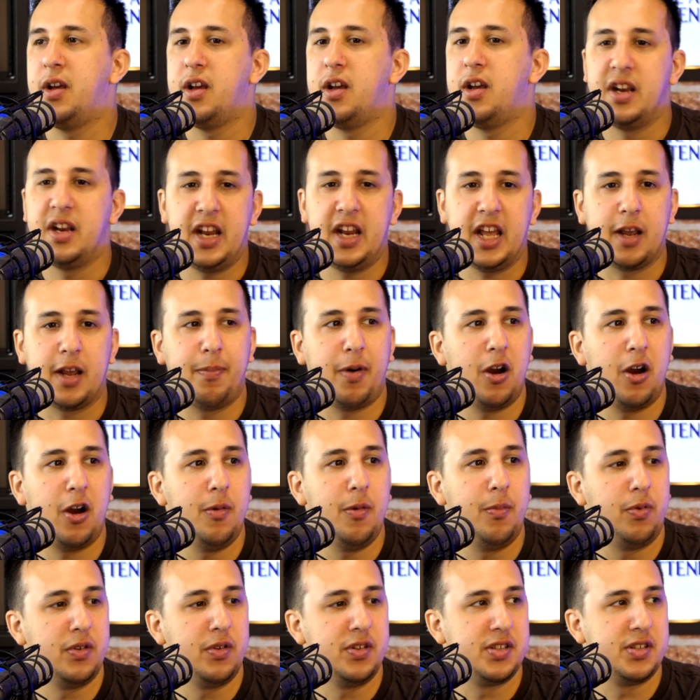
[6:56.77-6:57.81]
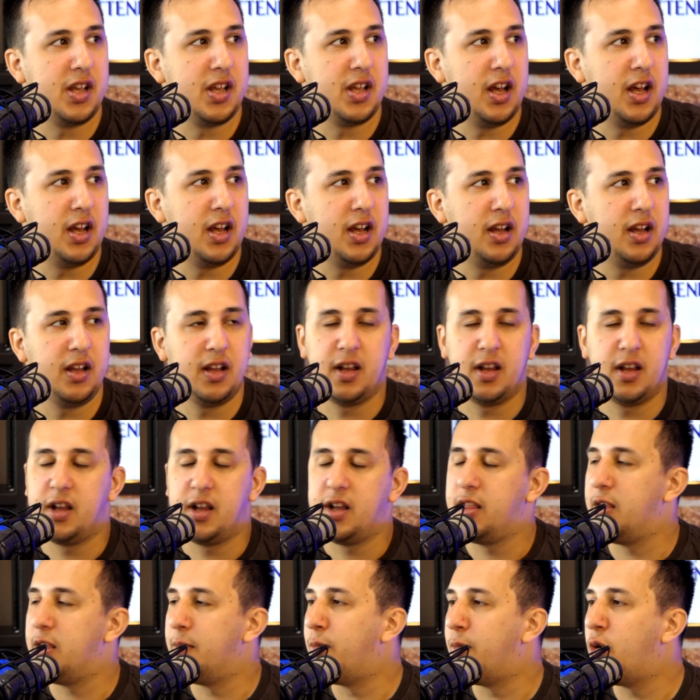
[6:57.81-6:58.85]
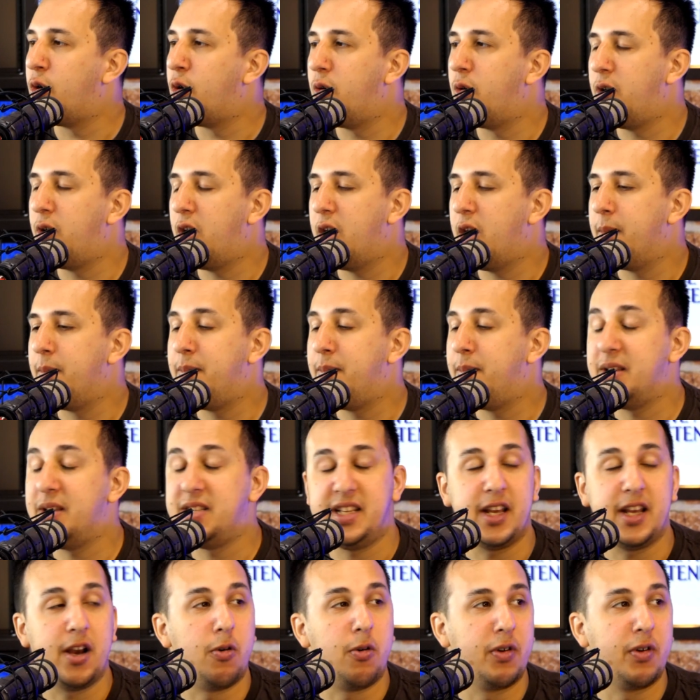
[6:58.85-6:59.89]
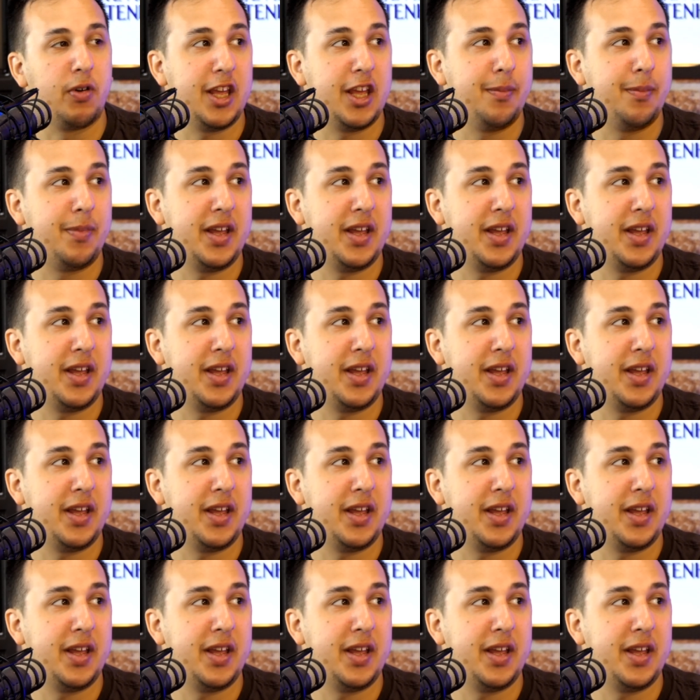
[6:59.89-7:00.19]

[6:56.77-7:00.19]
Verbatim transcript: Yeah, Nick Pope was uh, the more um, busy goalkeeper.